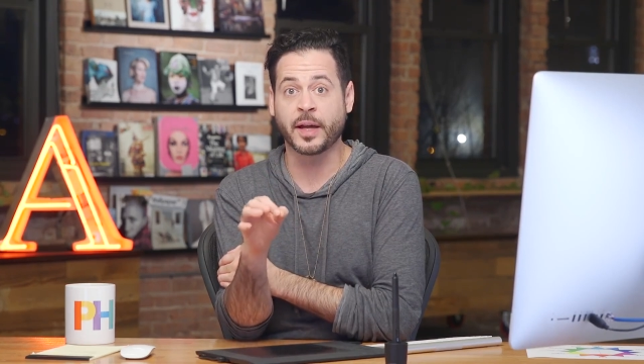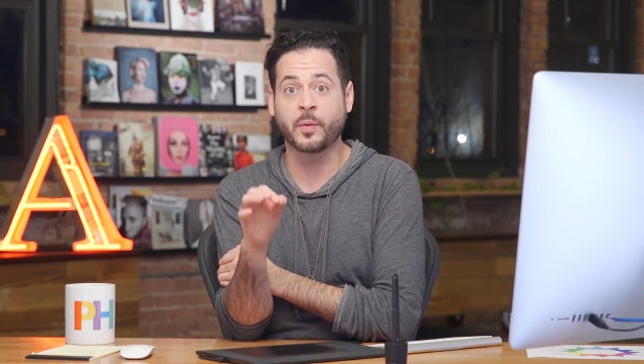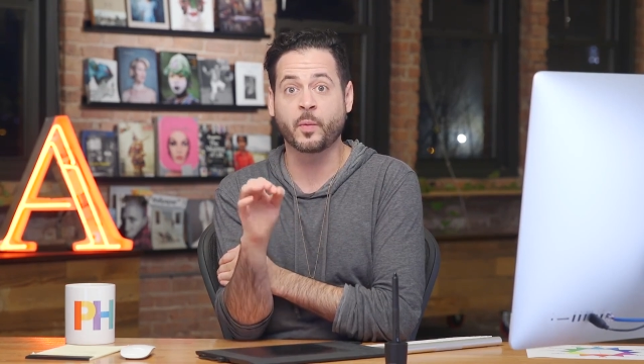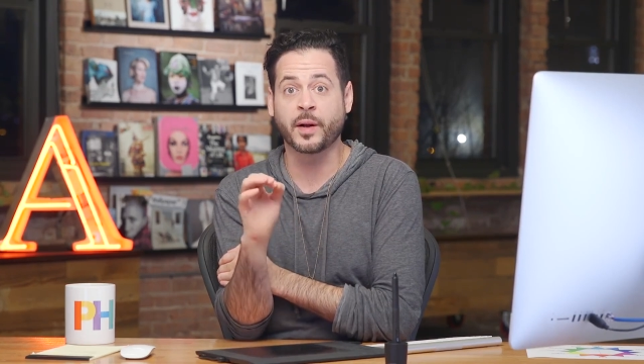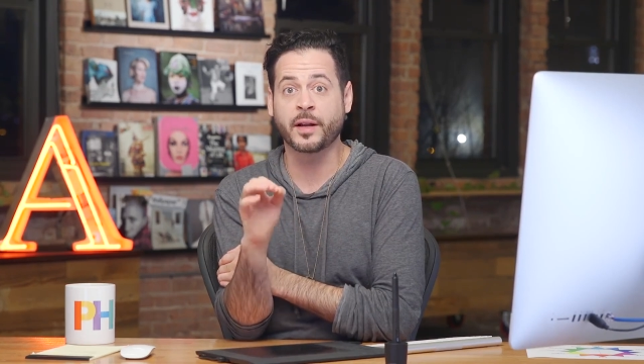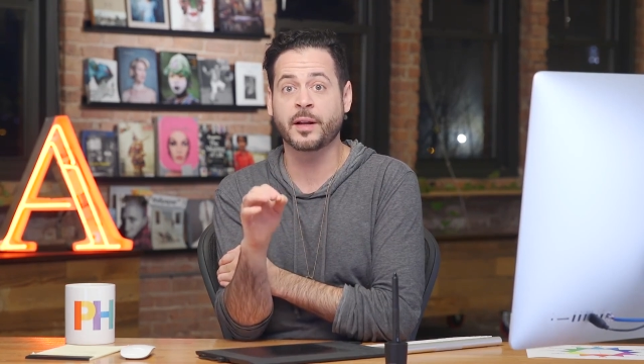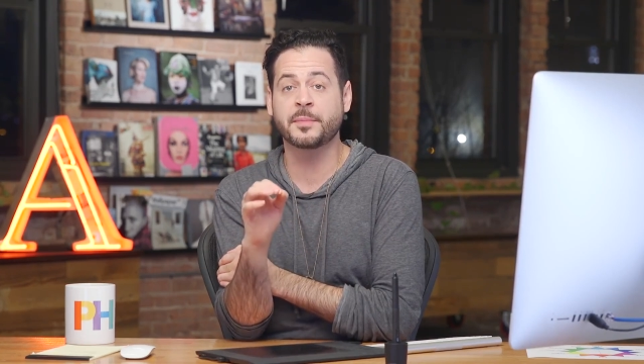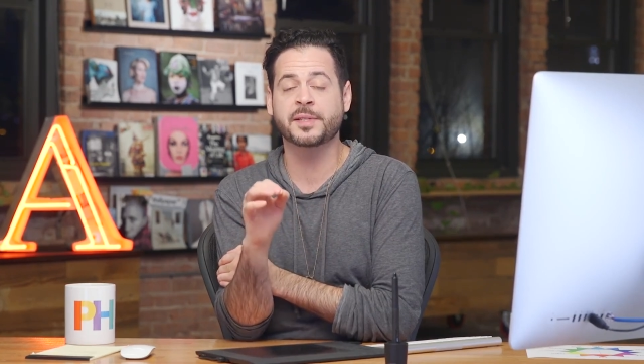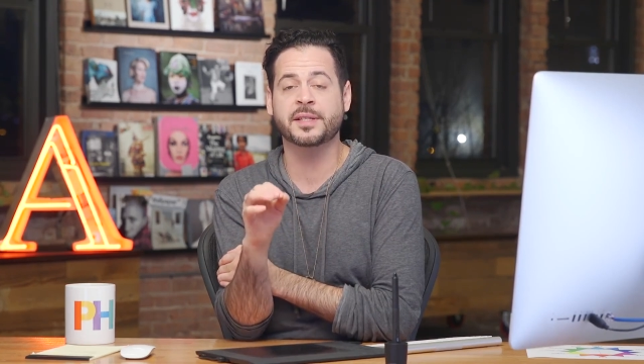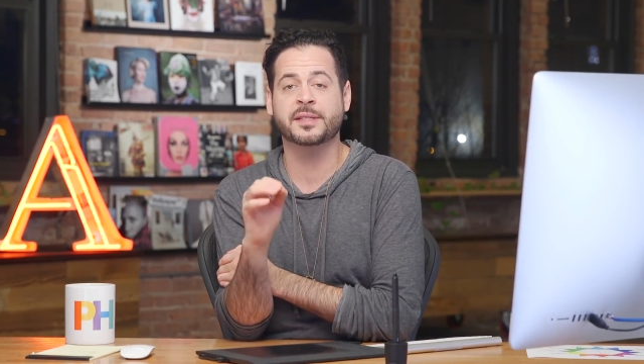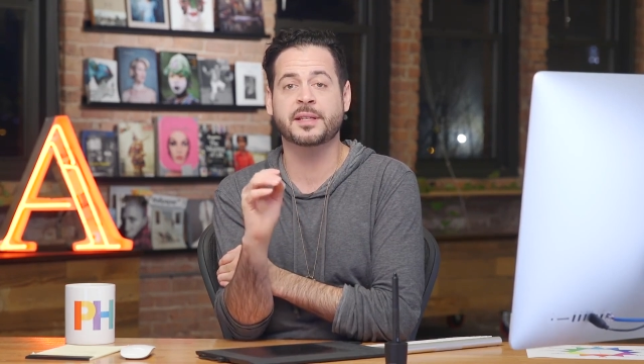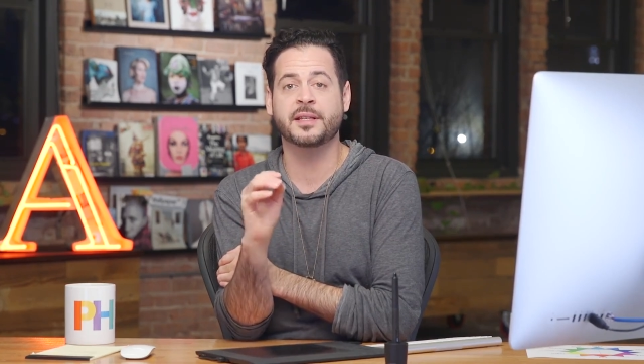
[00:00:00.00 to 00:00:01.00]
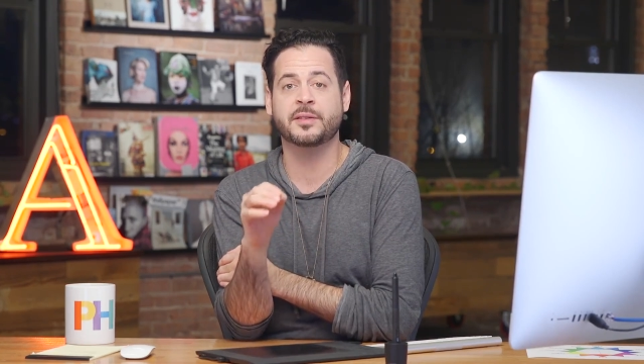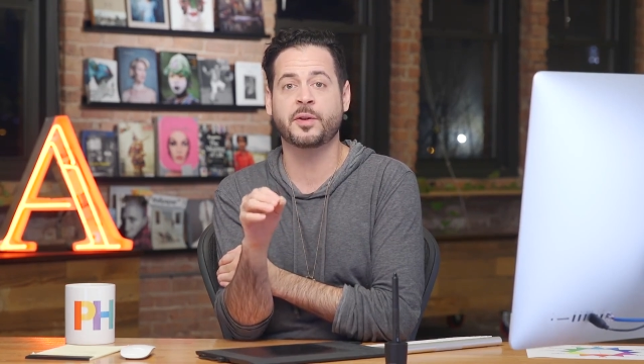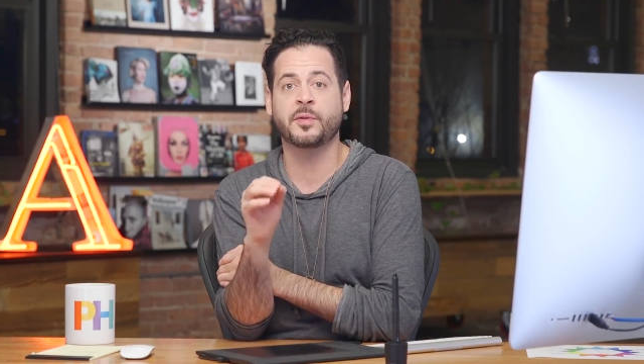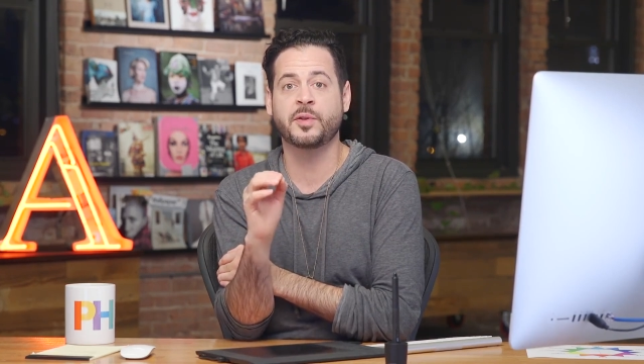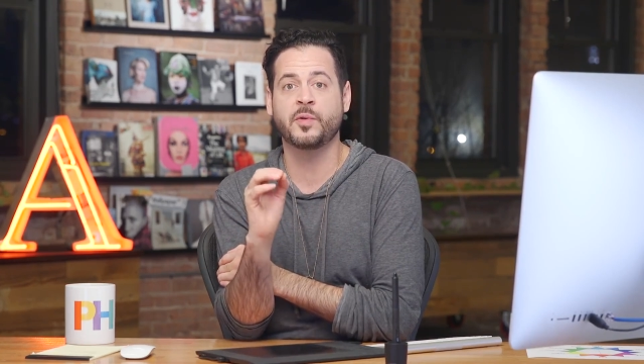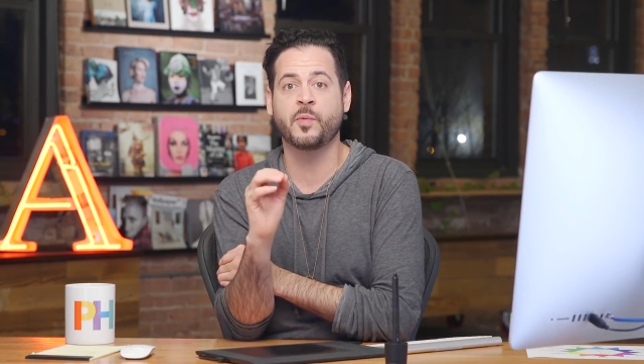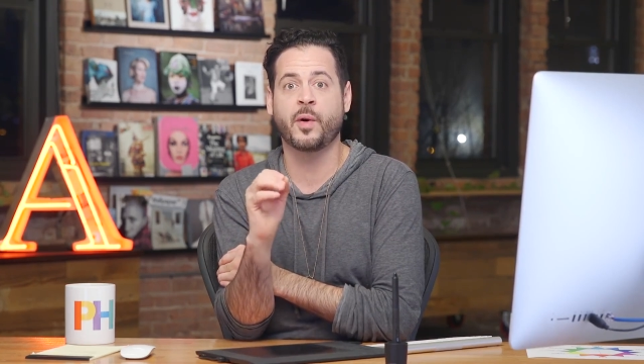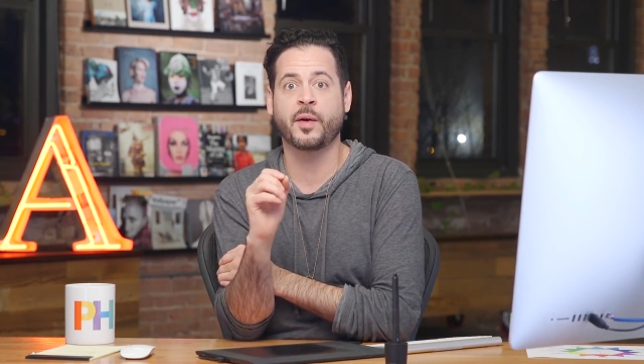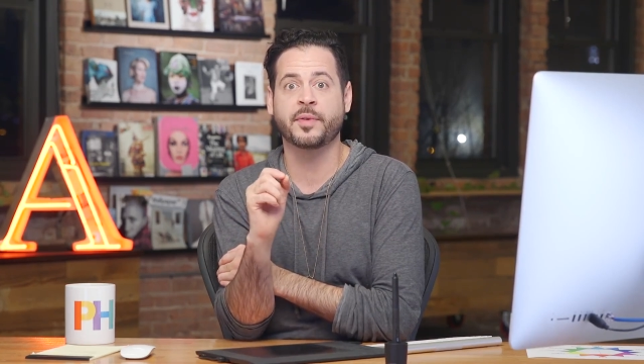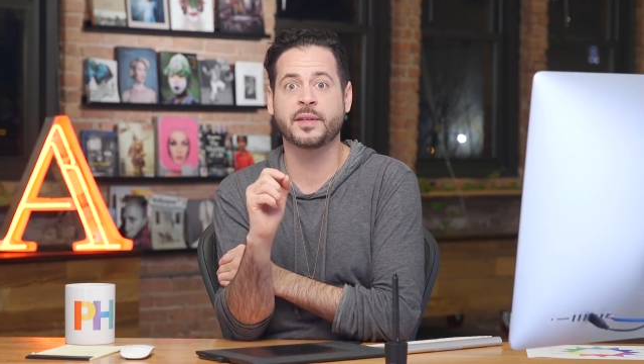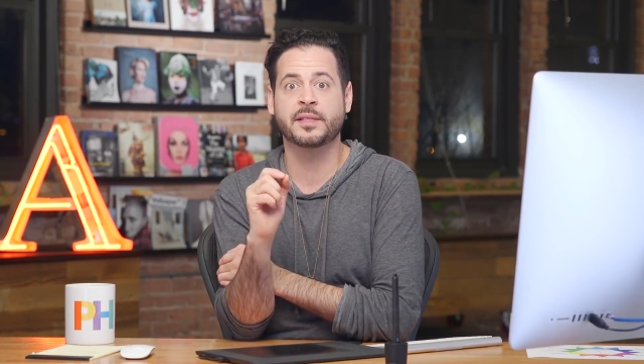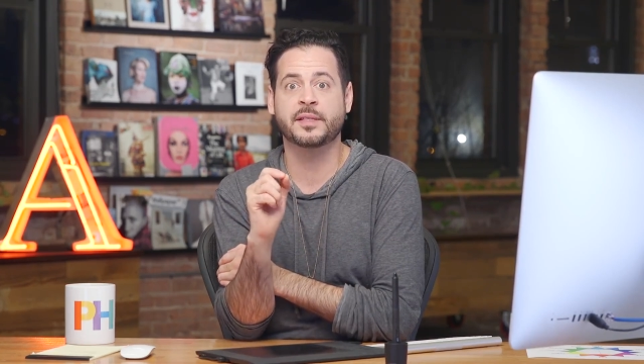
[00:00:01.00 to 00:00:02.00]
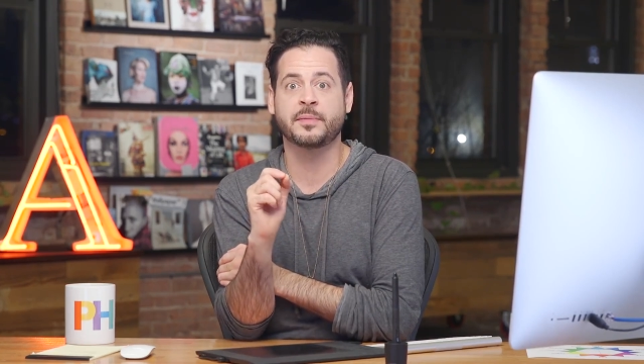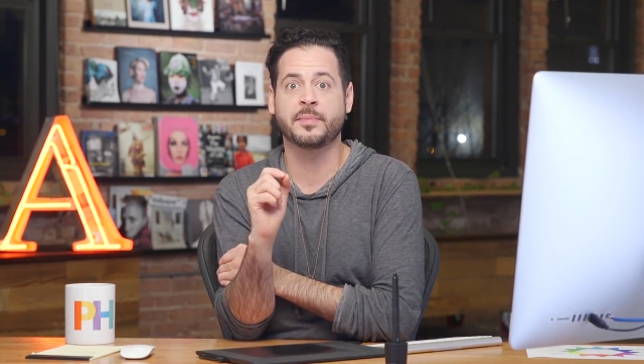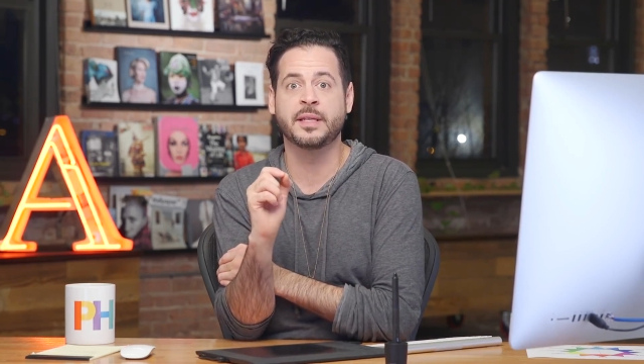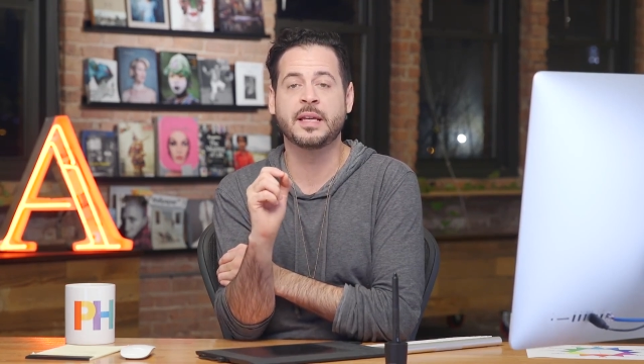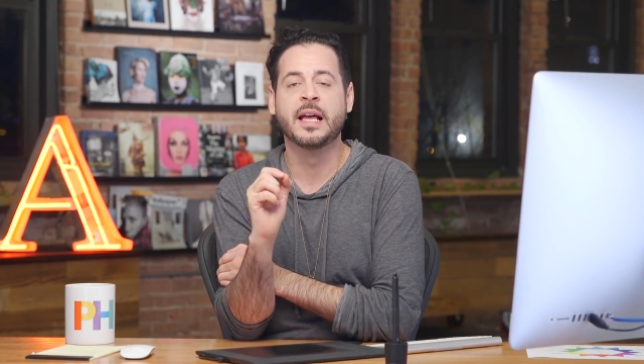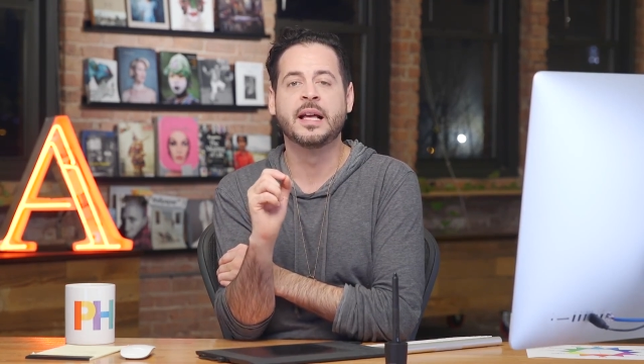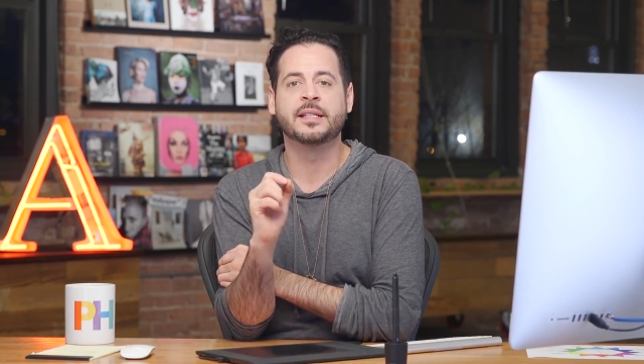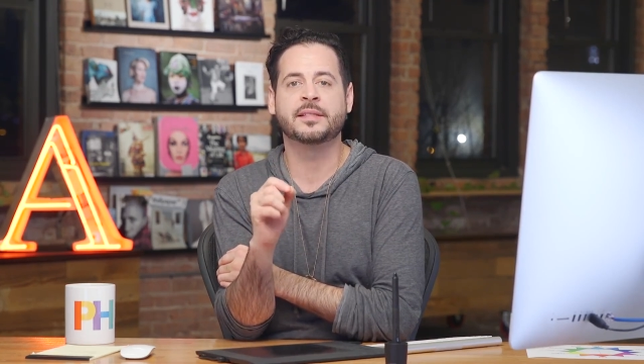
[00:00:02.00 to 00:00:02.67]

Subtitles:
And when it comes to skin tone, you want these to be